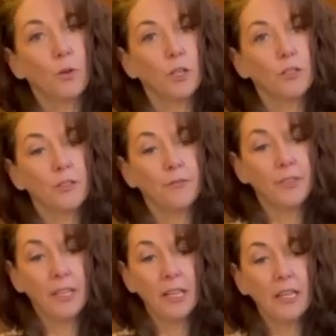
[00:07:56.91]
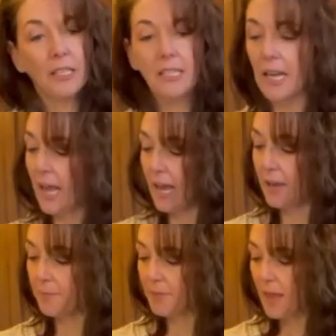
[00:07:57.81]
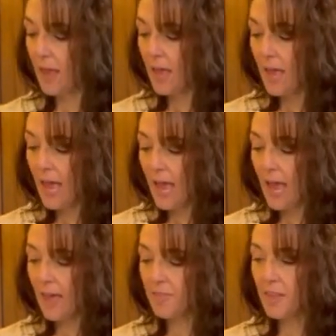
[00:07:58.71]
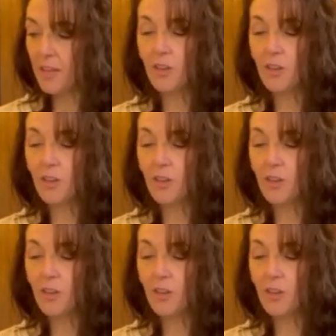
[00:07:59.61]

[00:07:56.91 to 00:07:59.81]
We're using vanilla today. And then